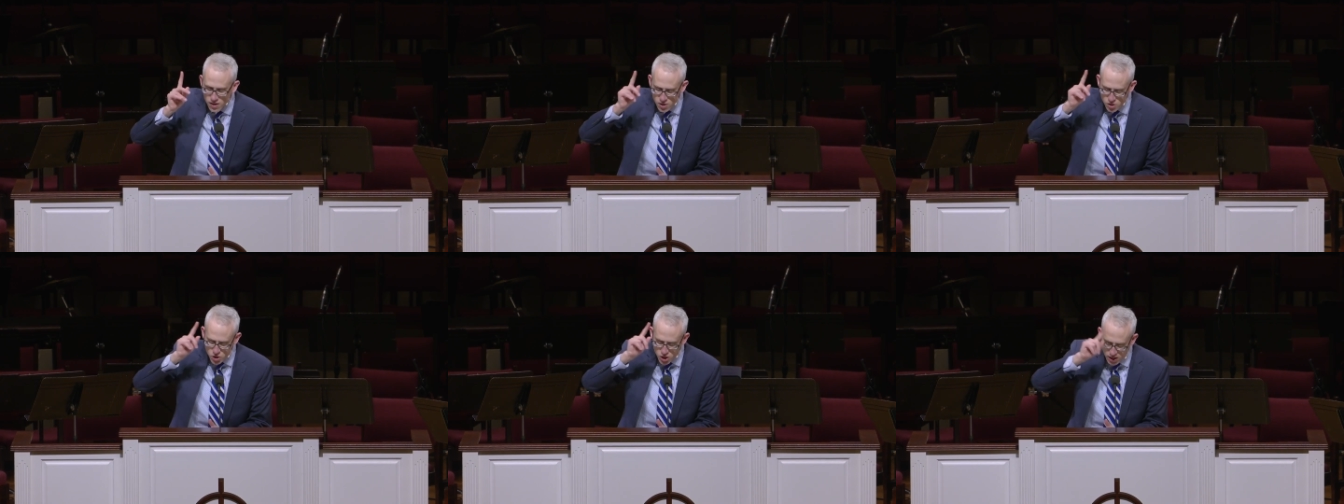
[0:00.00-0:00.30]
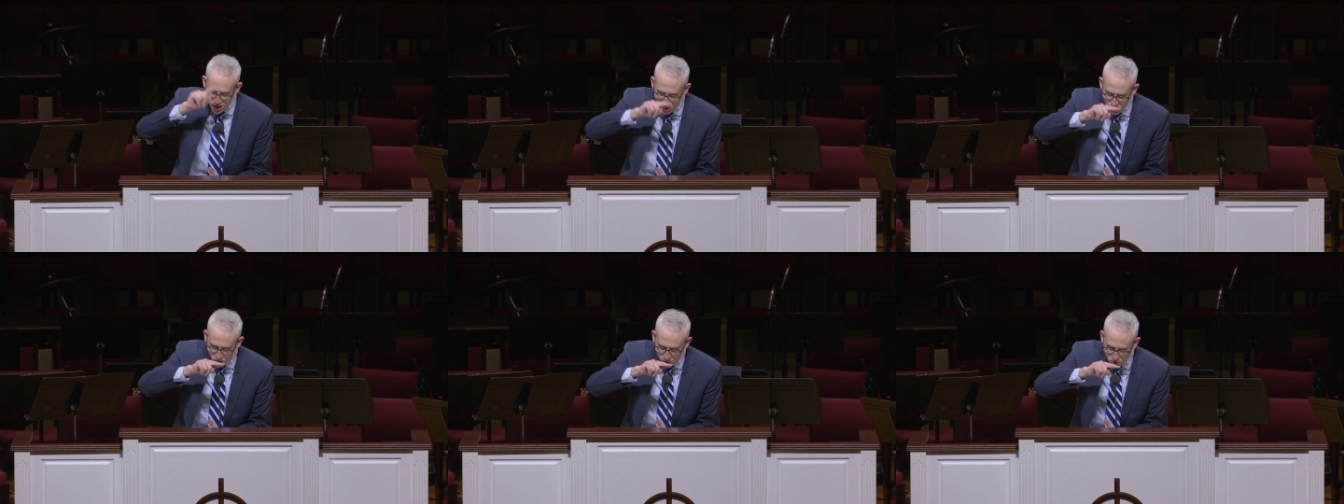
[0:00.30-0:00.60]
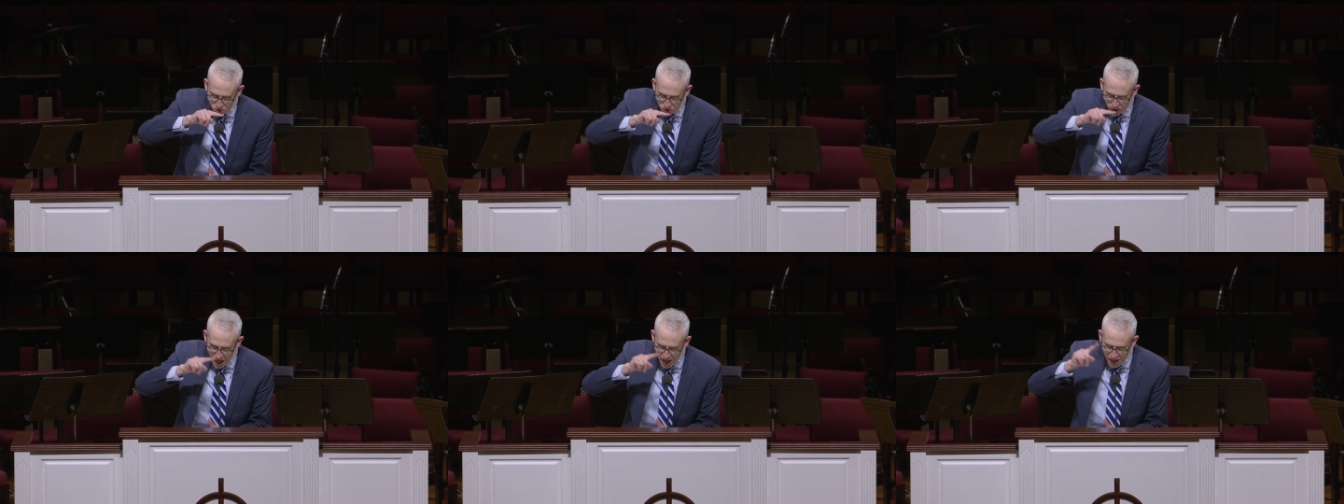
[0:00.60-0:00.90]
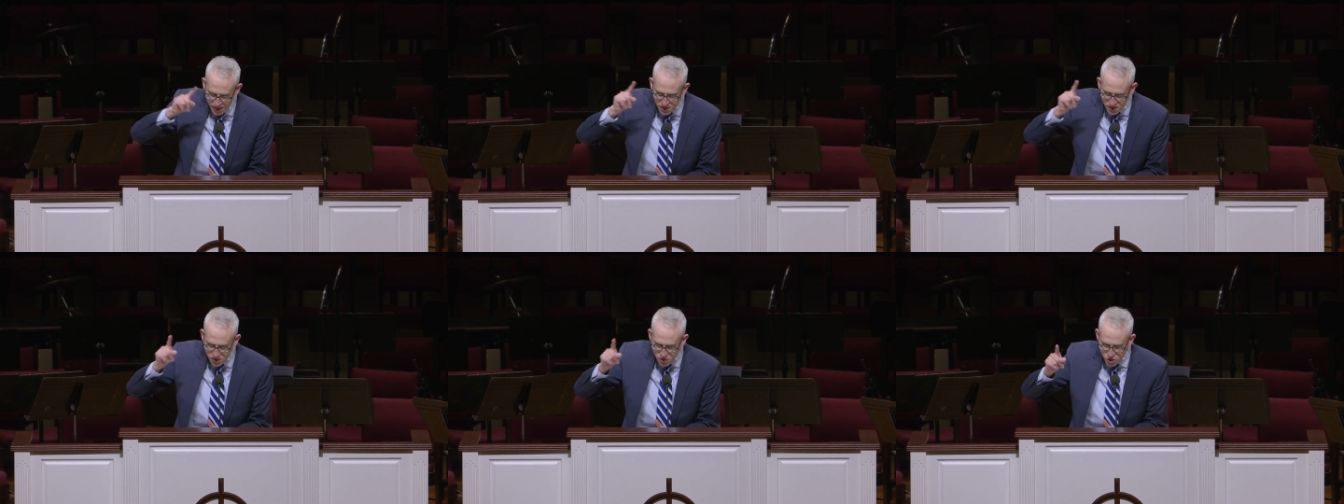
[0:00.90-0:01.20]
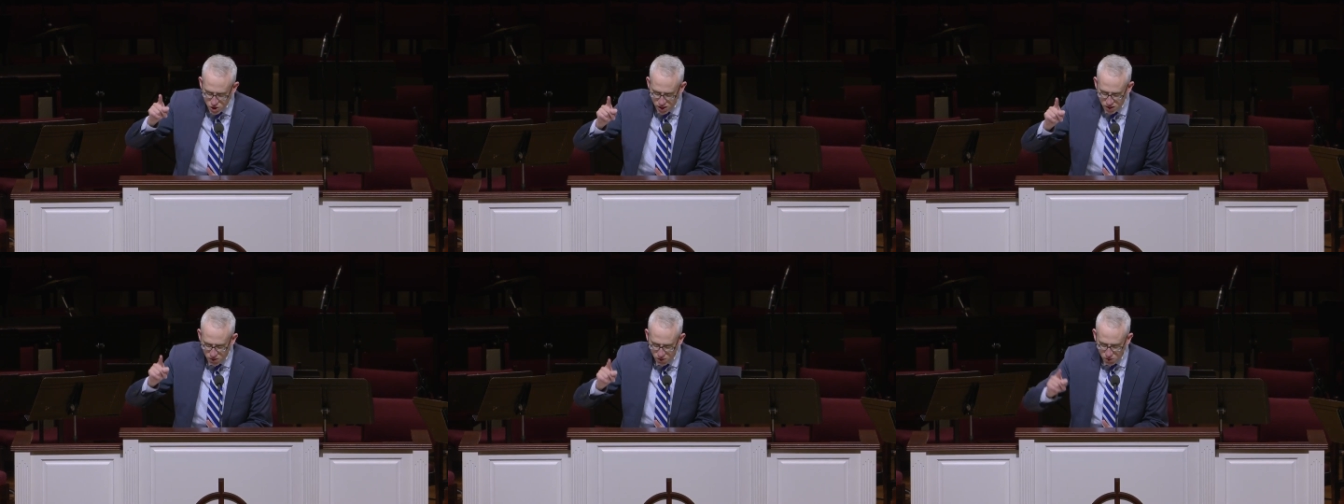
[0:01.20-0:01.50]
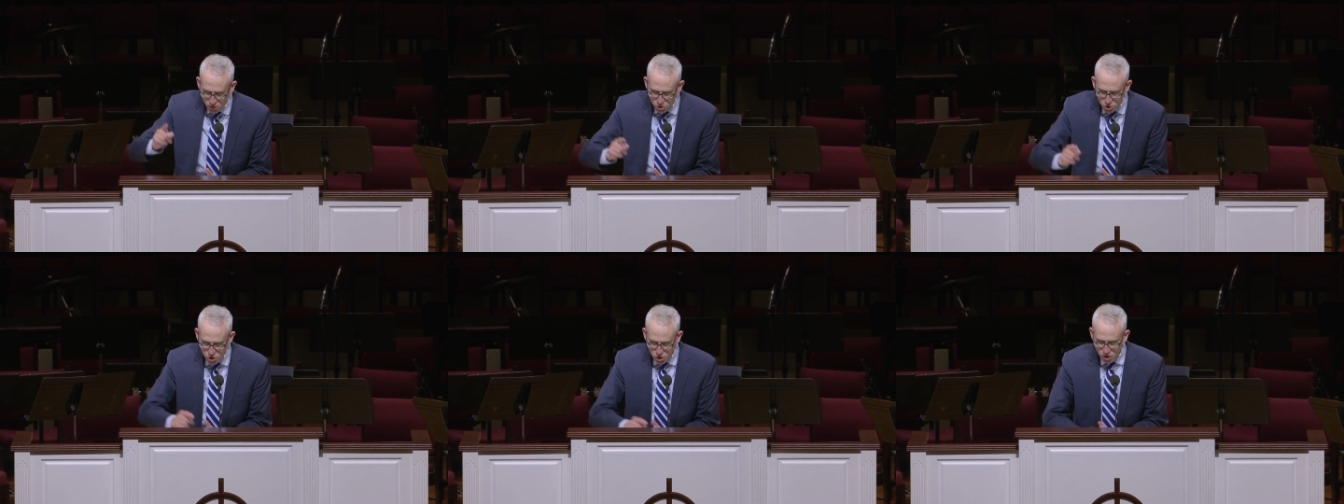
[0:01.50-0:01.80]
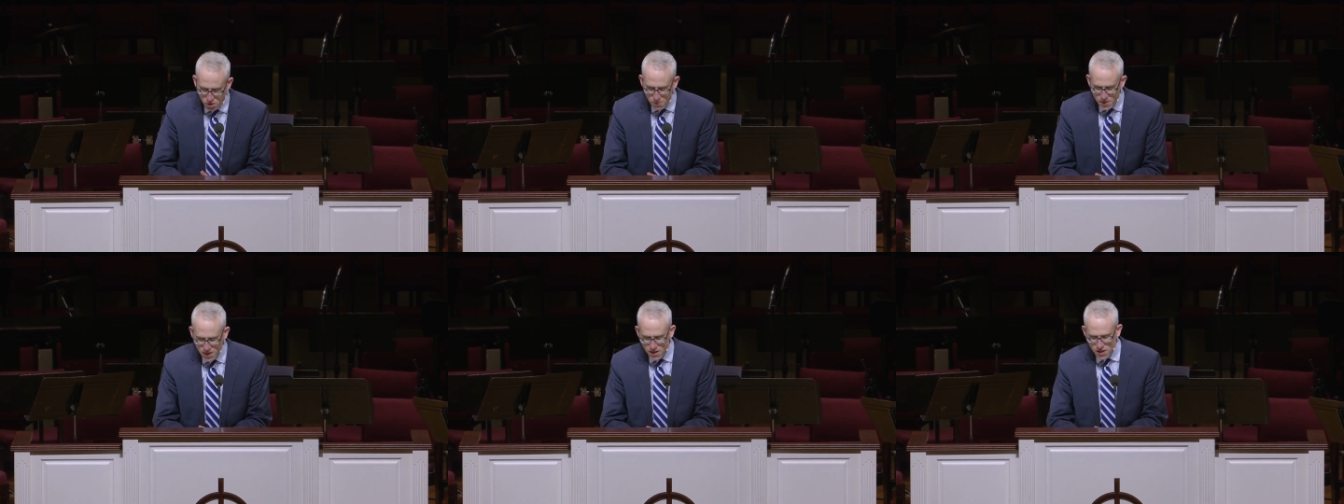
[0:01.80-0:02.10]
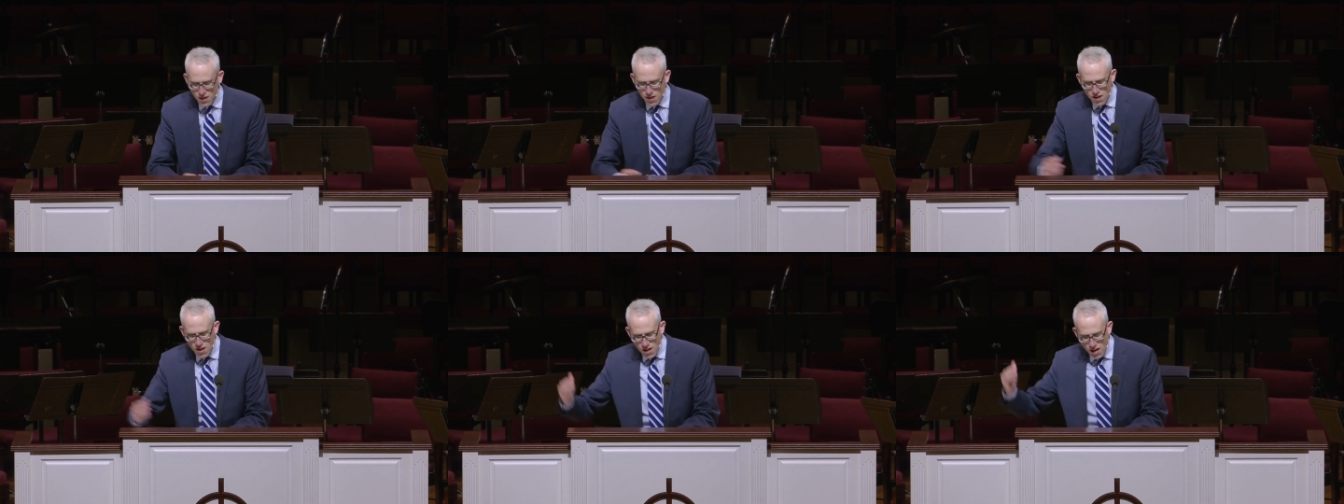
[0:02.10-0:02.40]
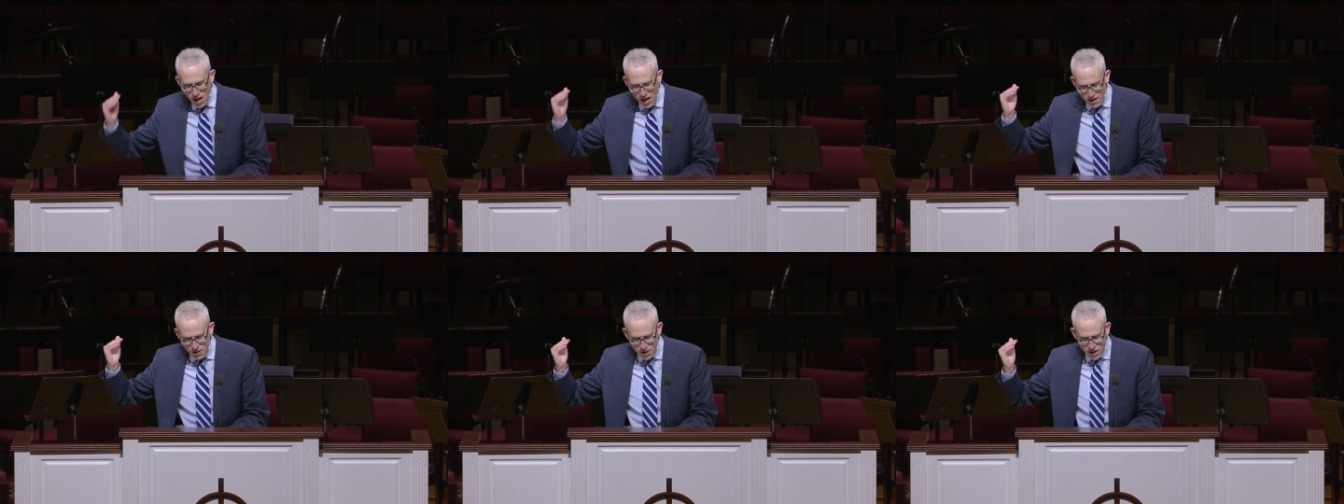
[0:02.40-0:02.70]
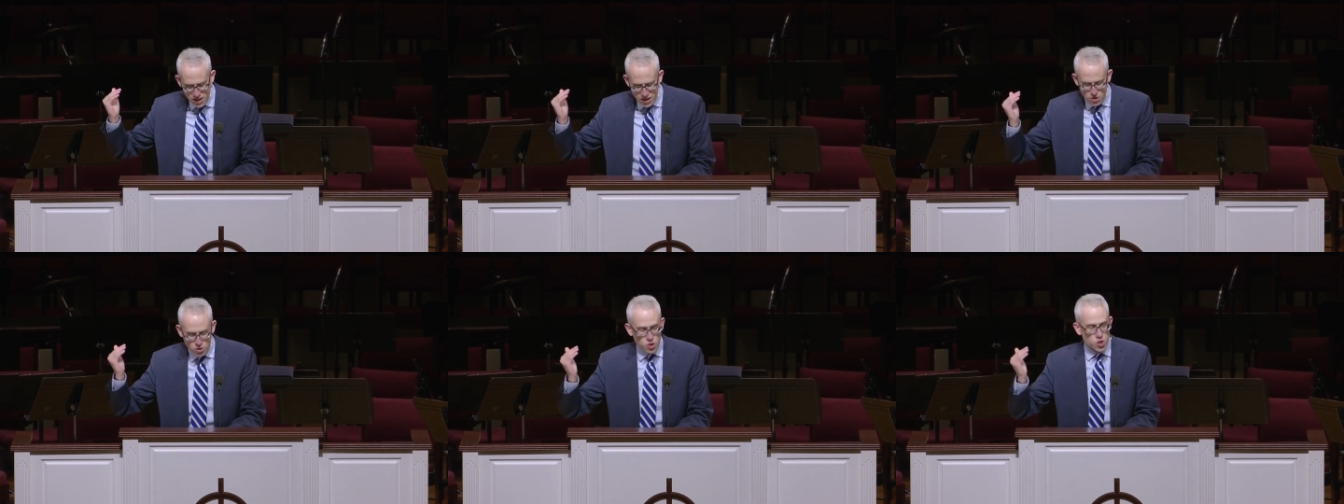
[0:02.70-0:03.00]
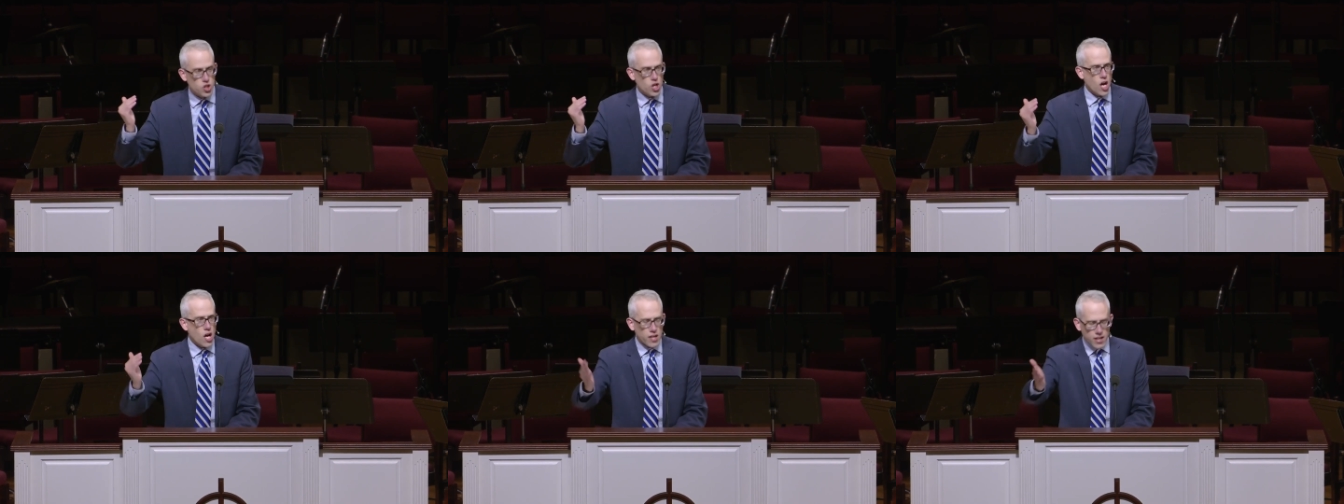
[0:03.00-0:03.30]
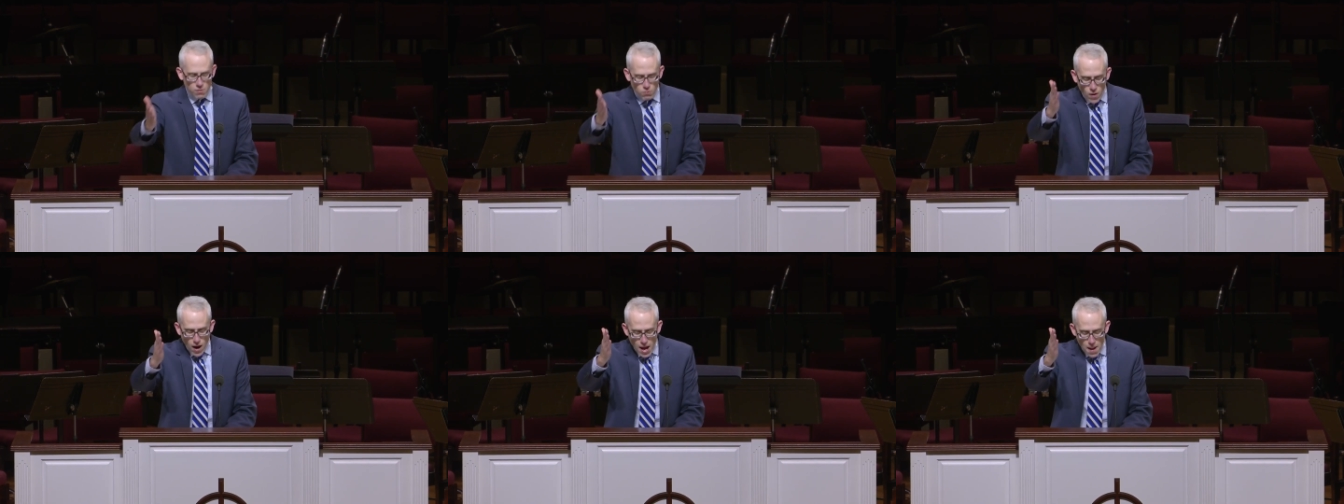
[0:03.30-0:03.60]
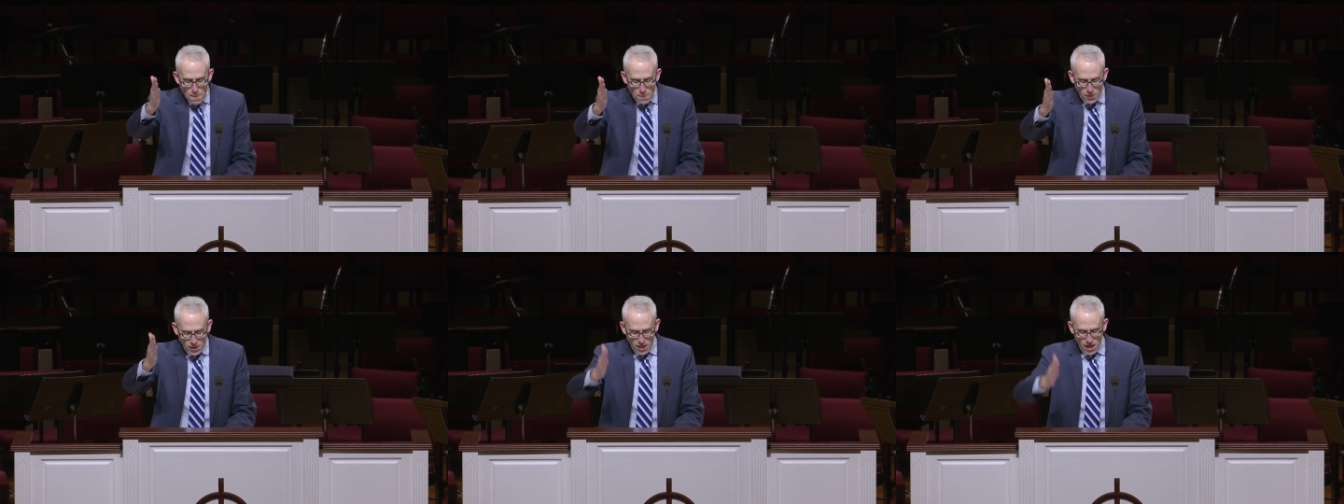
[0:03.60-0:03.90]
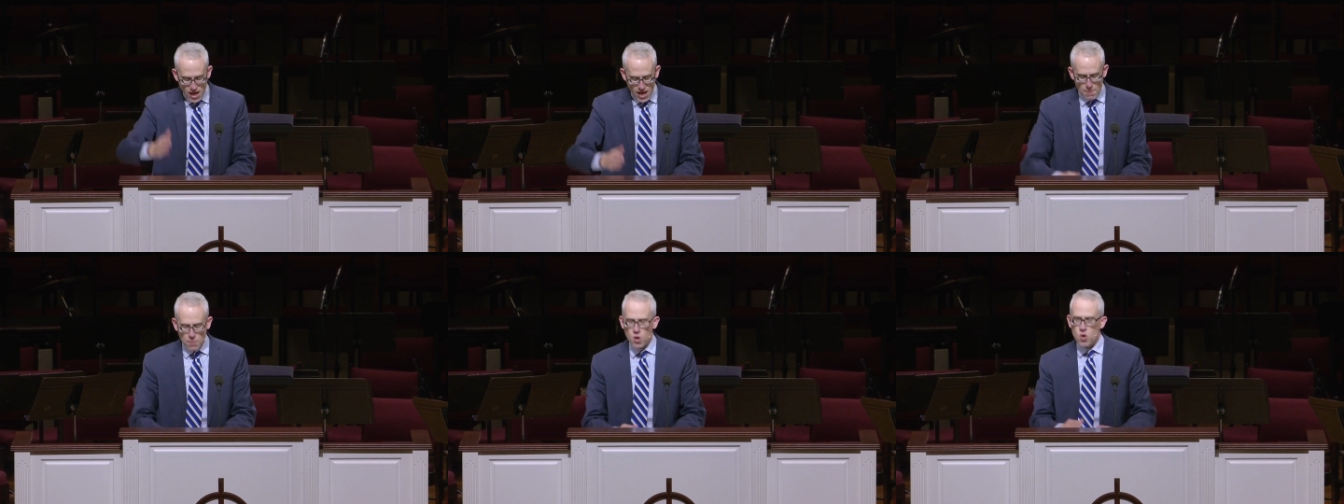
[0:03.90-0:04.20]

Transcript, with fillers: General Grant, General Sherman, and then Johnny Reb came.